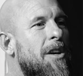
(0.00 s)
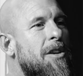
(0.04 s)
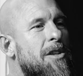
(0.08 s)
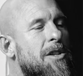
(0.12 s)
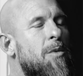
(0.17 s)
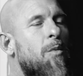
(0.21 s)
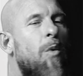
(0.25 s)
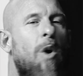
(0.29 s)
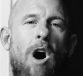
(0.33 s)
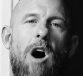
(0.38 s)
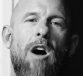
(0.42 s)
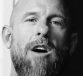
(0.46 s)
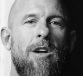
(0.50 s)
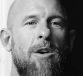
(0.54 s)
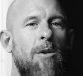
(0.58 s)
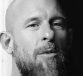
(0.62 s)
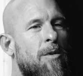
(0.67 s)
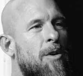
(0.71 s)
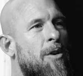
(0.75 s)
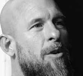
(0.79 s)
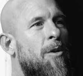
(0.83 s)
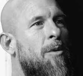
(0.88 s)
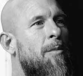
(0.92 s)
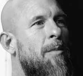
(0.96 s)
You should walk in a
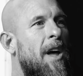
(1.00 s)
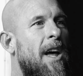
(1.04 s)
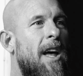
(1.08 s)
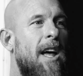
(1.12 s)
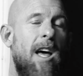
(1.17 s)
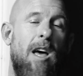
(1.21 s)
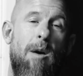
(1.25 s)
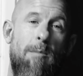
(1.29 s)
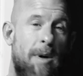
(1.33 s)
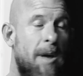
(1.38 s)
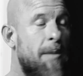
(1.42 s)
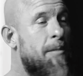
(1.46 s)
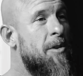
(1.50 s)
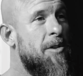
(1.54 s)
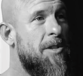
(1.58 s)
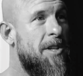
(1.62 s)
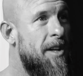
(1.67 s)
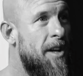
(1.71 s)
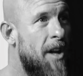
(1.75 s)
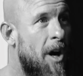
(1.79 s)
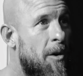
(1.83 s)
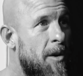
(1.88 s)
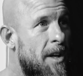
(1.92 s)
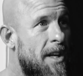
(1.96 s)
room and people
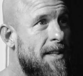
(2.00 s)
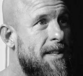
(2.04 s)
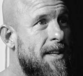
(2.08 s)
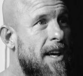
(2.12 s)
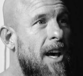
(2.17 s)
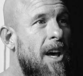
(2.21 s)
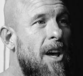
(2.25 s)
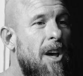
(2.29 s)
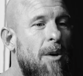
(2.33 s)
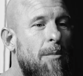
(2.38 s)
should notice.